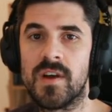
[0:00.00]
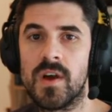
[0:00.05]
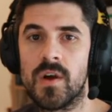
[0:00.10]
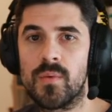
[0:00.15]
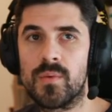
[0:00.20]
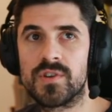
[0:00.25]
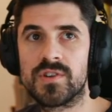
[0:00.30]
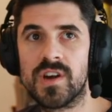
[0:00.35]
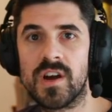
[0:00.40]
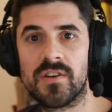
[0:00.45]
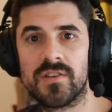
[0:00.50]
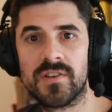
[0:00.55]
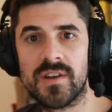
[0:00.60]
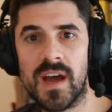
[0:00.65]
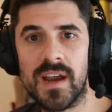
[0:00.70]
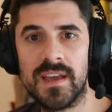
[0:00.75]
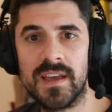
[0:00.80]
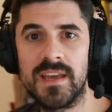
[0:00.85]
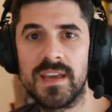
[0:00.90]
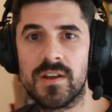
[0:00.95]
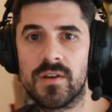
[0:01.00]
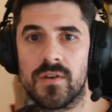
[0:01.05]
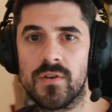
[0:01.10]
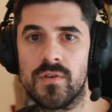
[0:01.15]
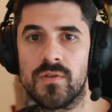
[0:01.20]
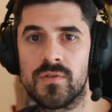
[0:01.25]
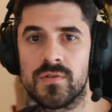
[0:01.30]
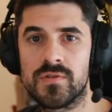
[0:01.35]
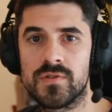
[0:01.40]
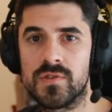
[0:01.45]
which are not
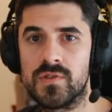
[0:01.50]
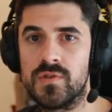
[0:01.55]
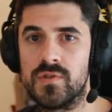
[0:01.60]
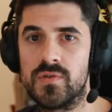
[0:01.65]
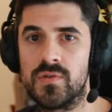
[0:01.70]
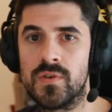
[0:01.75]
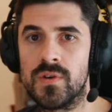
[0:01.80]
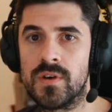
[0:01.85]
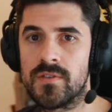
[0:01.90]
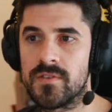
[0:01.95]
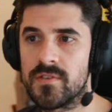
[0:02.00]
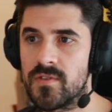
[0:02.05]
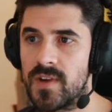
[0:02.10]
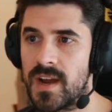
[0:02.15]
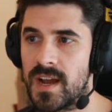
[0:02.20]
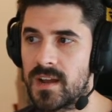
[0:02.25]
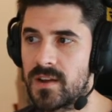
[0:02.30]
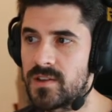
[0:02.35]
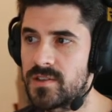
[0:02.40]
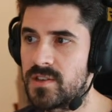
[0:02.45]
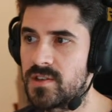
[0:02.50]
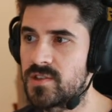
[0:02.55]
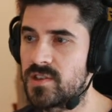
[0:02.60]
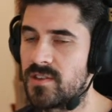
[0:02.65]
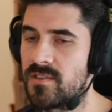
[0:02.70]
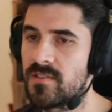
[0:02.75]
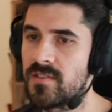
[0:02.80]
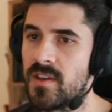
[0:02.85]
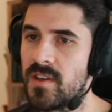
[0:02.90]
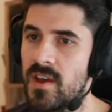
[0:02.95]
equal to the track
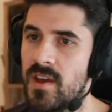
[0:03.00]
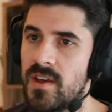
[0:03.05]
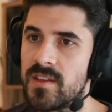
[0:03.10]
conditions.